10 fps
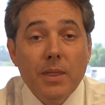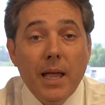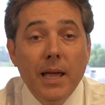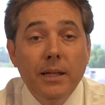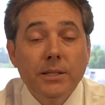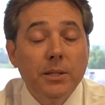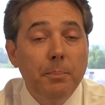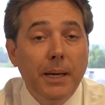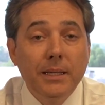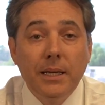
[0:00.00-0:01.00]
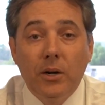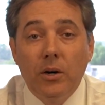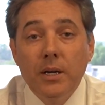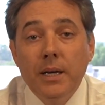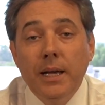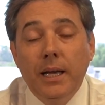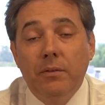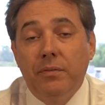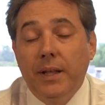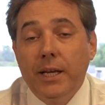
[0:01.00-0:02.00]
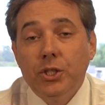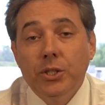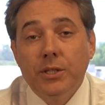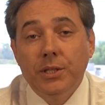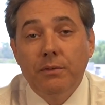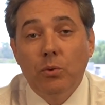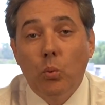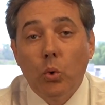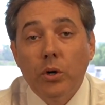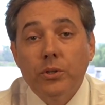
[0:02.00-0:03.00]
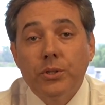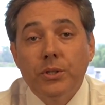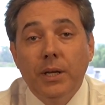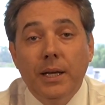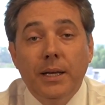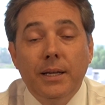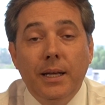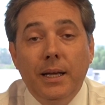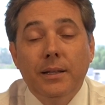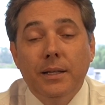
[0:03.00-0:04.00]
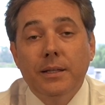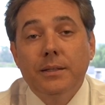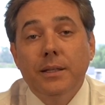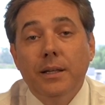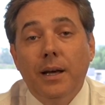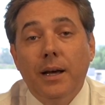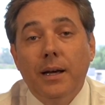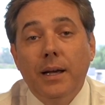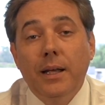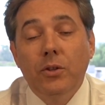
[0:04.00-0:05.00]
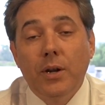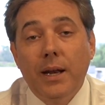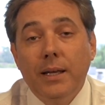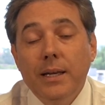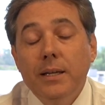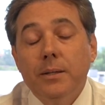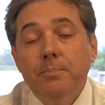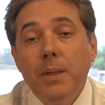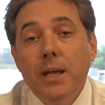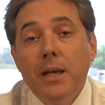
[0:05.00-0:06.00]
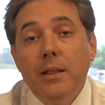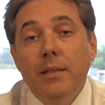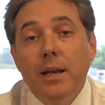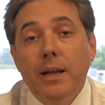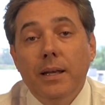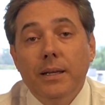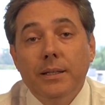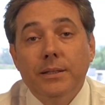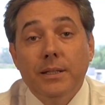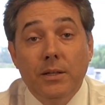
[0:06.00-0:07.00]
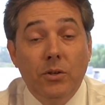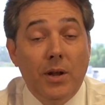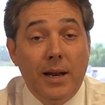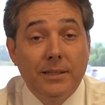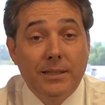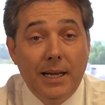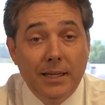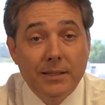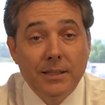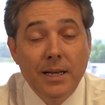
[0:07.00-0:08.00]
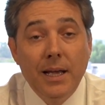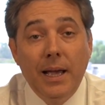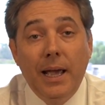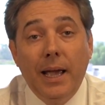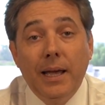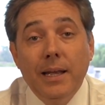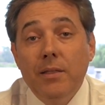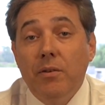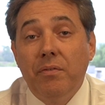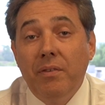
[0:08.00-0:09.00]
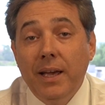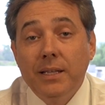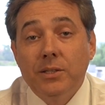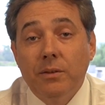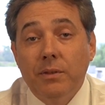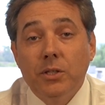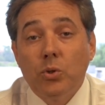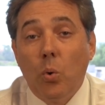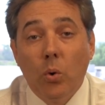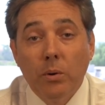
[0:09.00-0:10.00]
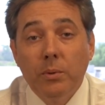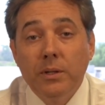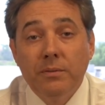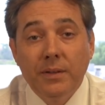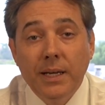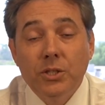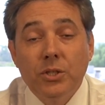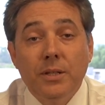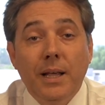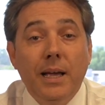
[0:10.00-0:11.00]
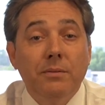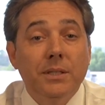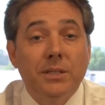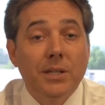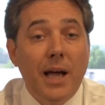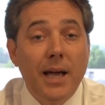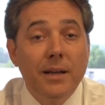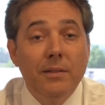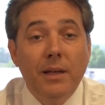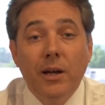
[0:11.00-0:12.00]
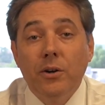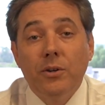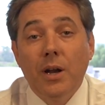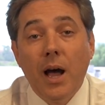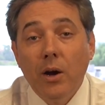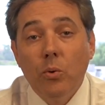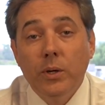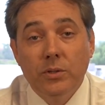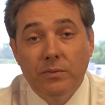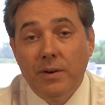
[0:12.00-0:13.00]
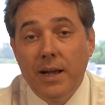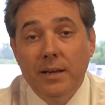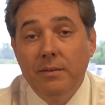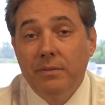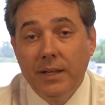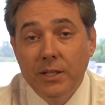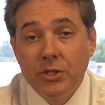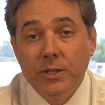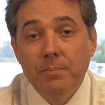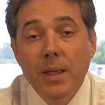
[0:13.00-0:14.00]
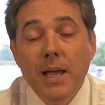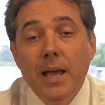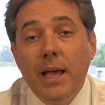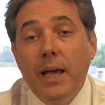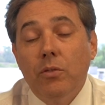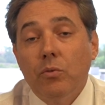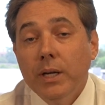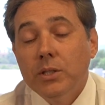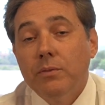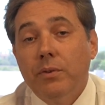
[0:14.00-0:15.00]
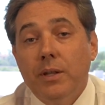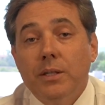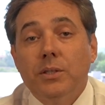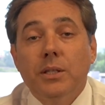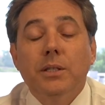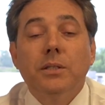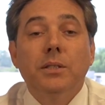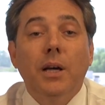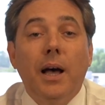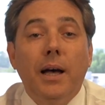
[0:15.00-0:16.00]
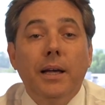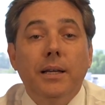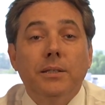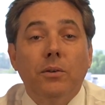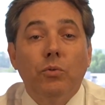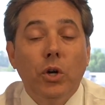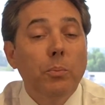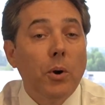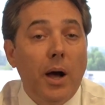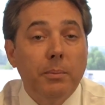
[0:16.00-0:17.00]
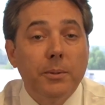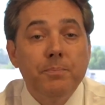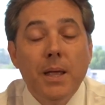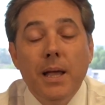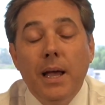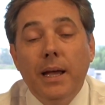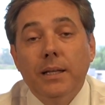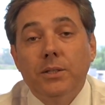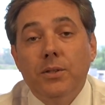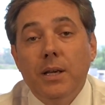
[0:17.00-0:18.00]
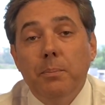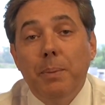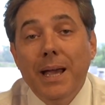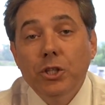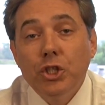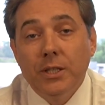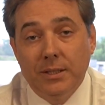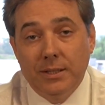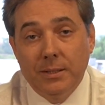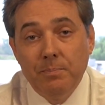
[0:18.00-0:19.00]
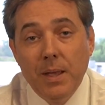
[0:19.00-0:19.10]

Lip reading: And this is a big deal. Inflation is even worse in England and the United Kingdom than it is in the United States. And in the face of this horrible inflation, they have decided they are not going to fight inflation. And the reason for this is a real problem. It's the pensions.